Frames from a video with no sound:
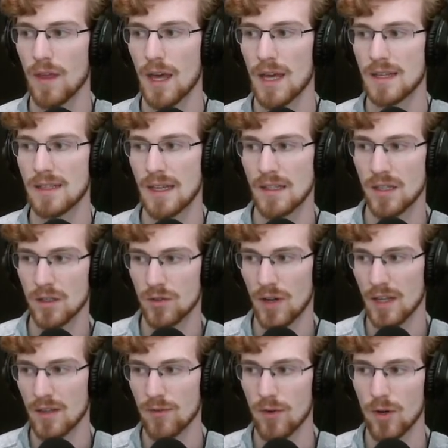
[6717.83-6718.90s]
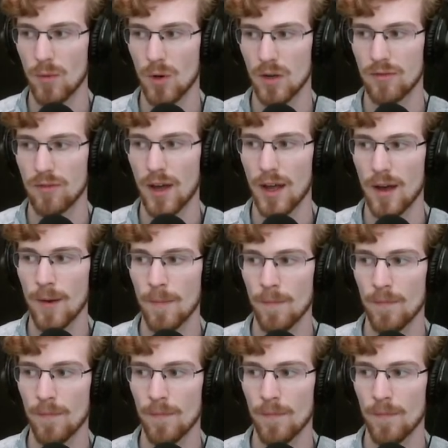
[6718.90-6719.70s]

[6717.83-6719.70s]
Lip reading: a data transfer modifier,